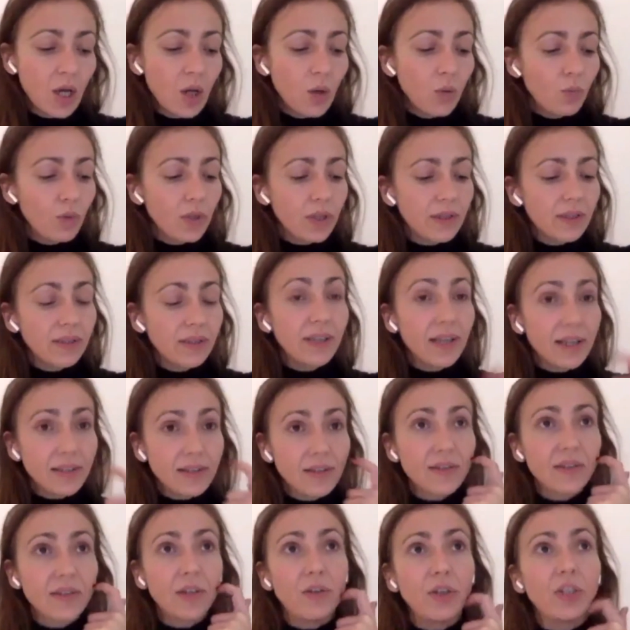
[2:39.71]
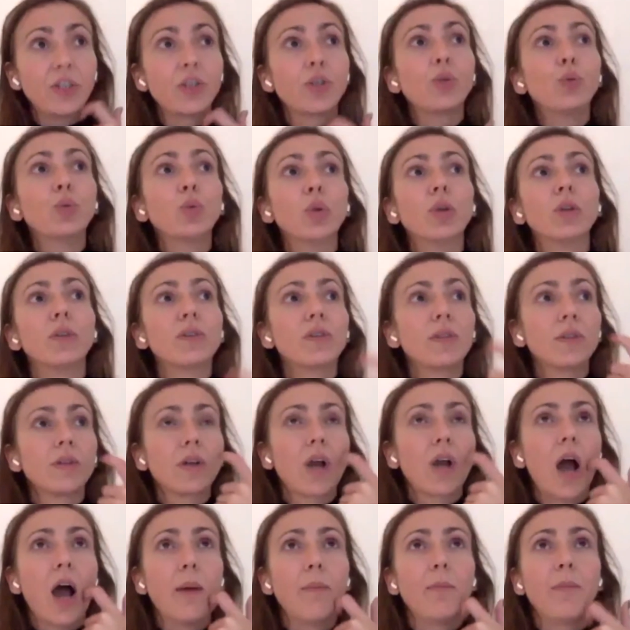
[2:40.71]
with the necessary tools to
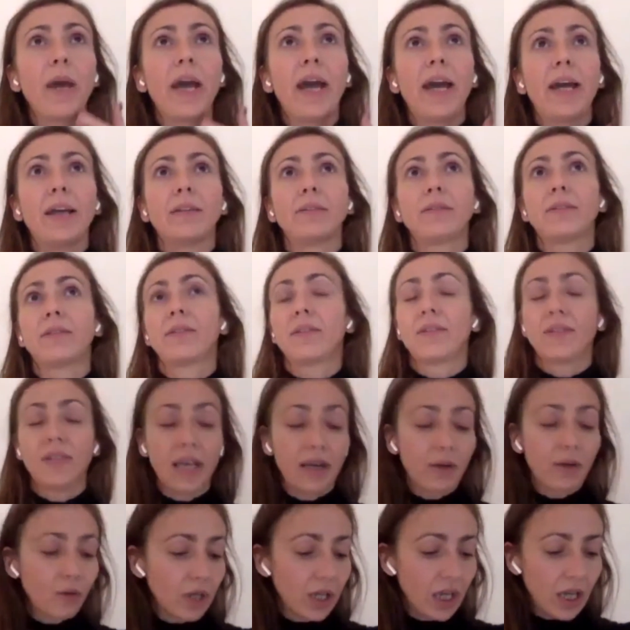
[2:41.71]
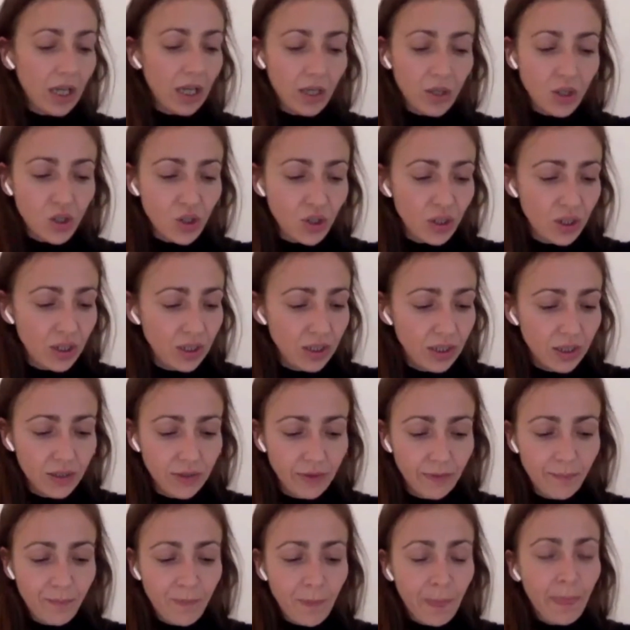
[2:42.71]
combat
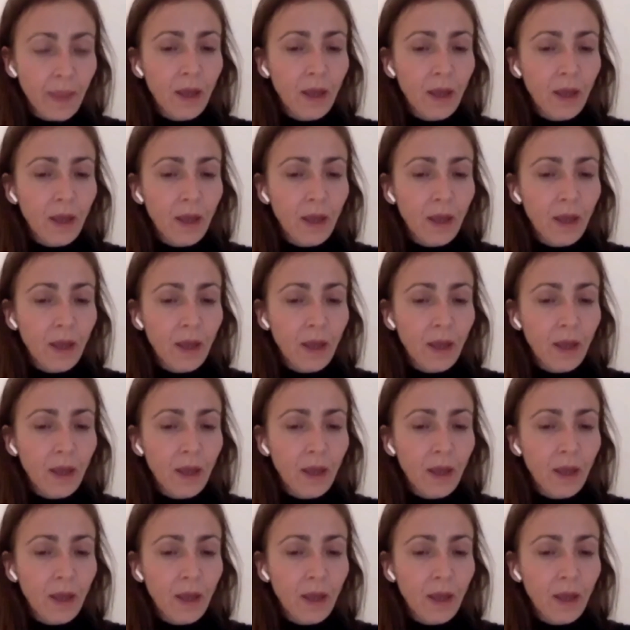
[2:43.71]
segregation,